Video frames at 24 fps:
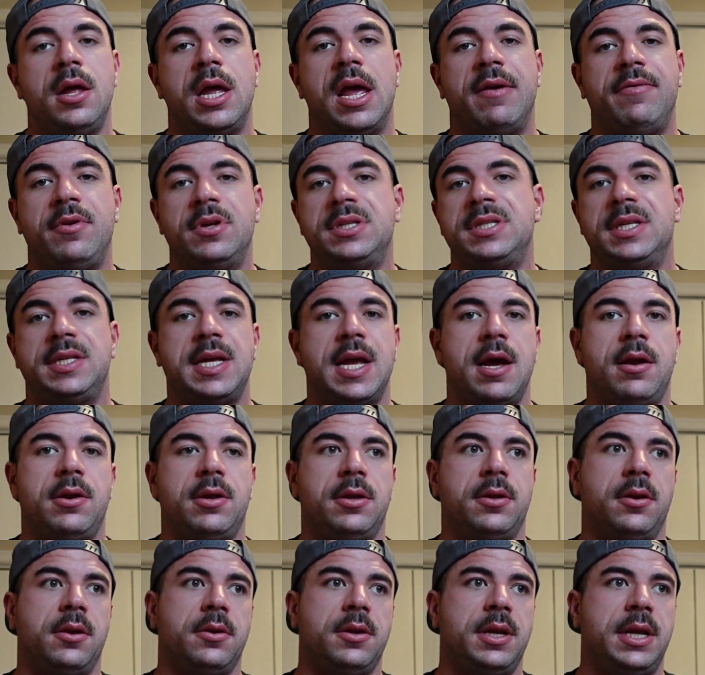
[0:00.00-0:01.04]
If you sit down
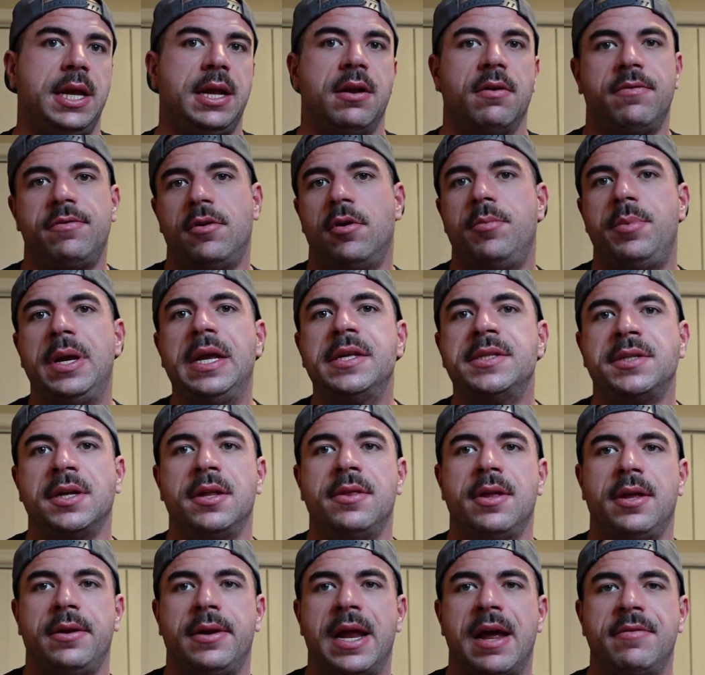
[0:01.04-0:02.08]
and eat a full pizza
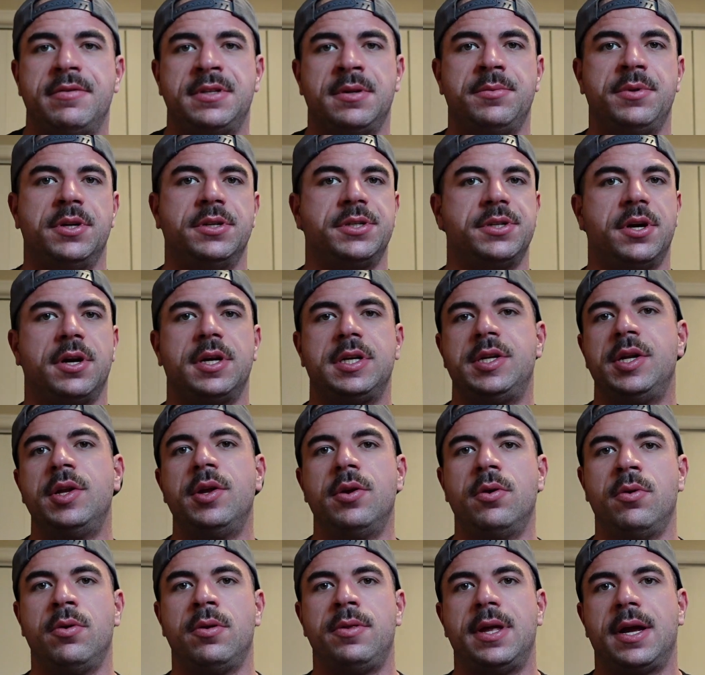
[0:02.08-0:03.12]
and then have some dessert
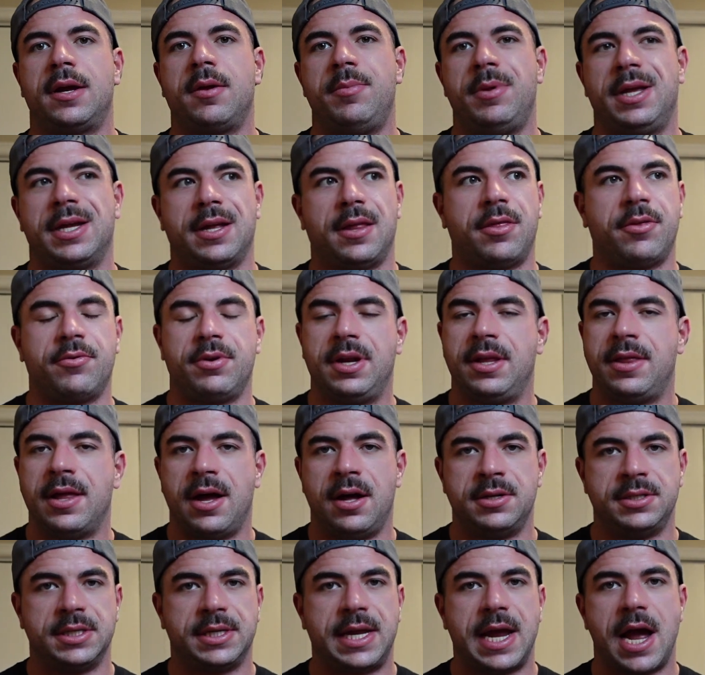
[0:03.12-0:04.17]
too, that could be like a three
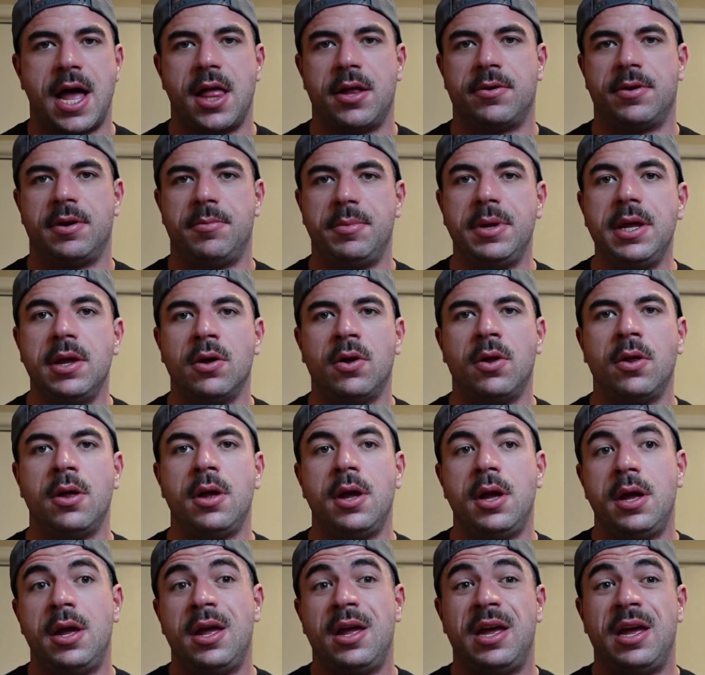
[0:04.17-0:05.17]
thousand calorie meal.